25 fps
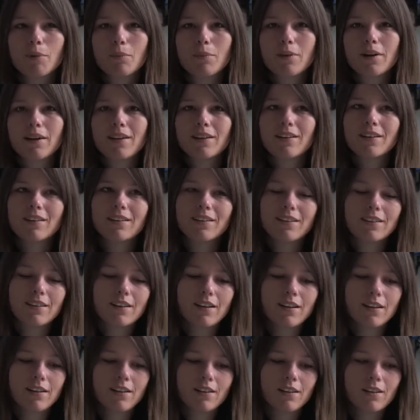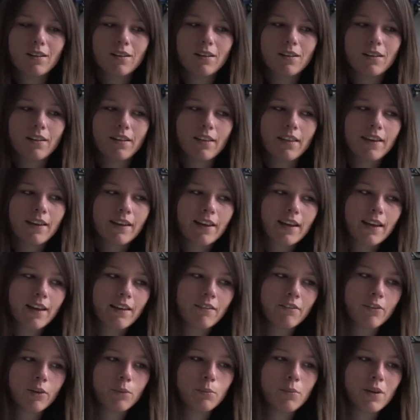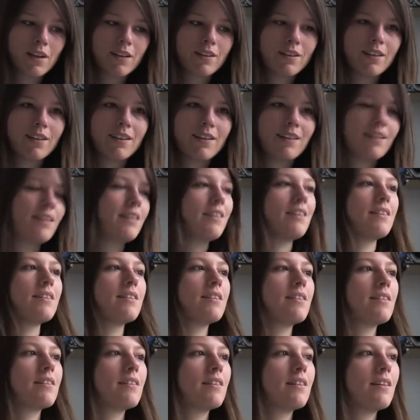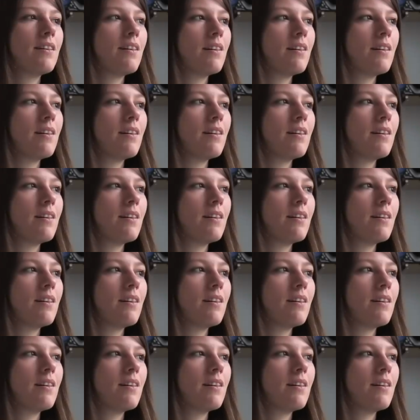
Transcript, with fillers: but I think everybody's